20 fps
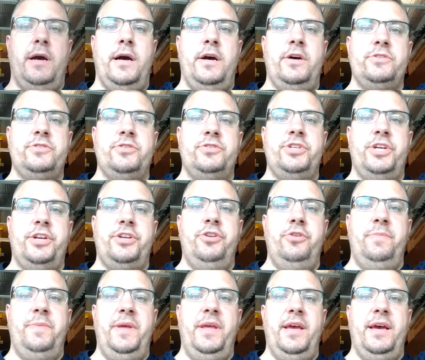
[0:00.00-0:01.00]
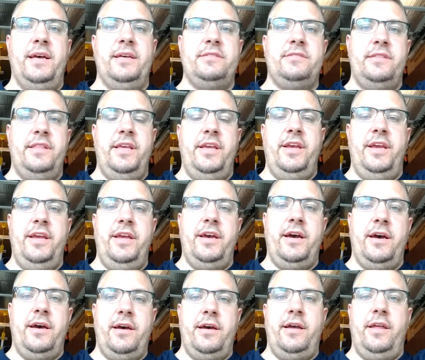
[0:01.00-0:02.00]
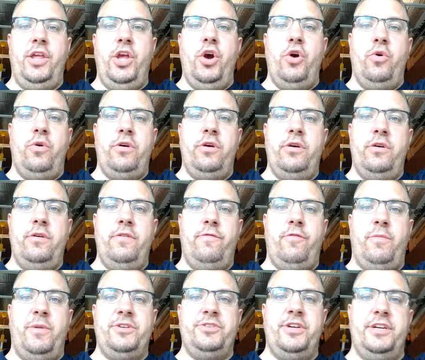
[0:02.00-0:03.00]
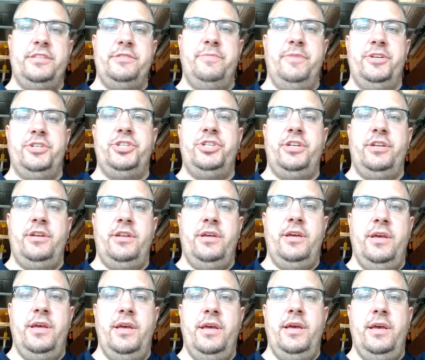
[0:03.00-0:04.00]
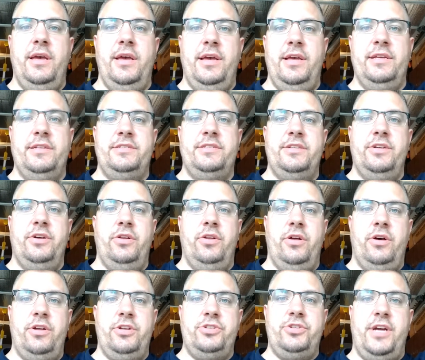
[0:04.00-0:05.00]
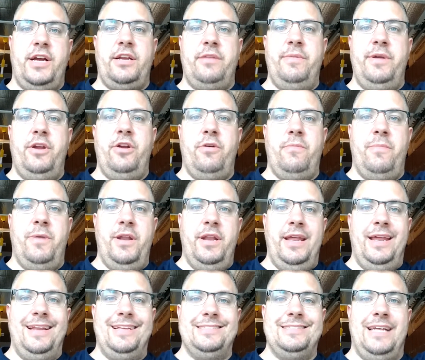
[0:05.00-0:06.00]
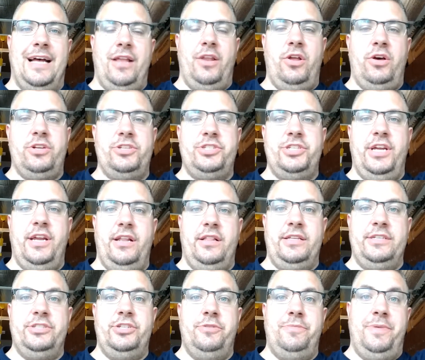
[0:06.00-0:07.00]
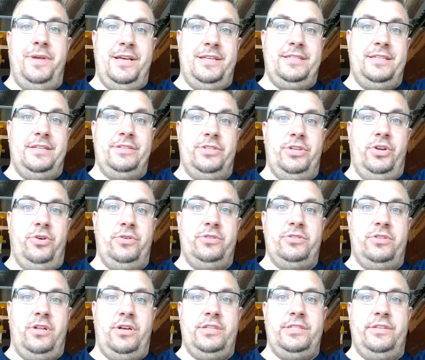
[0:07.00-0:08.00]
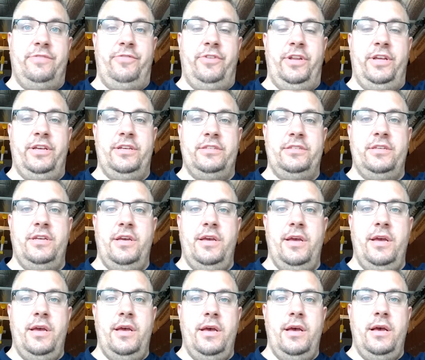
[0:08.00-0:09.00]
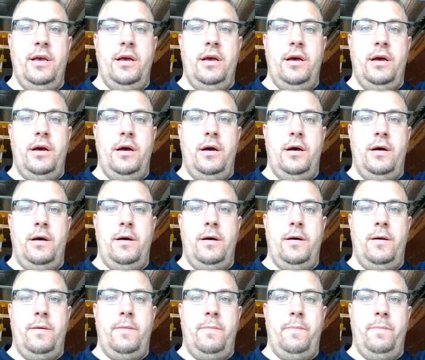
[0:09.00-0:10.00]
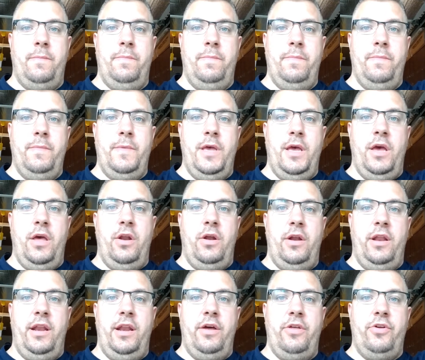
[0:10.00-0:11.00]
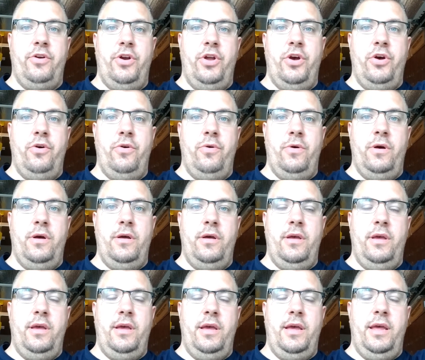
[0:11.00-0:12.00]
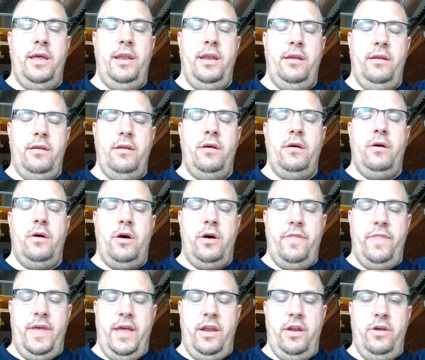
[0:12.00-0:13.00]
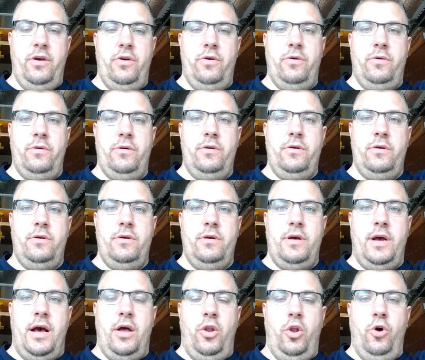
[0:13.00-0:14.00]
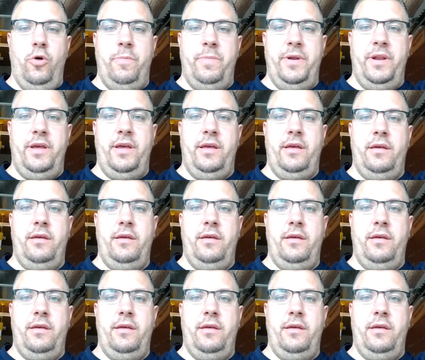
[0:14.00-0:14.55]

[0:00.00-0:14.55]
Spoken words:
also checked UPS. The yoke for my transmission is still on track to be here Monday. It is not lost yet. At least UPS doesn't know it's lost if it is. And on another note, and on that note, I'll open it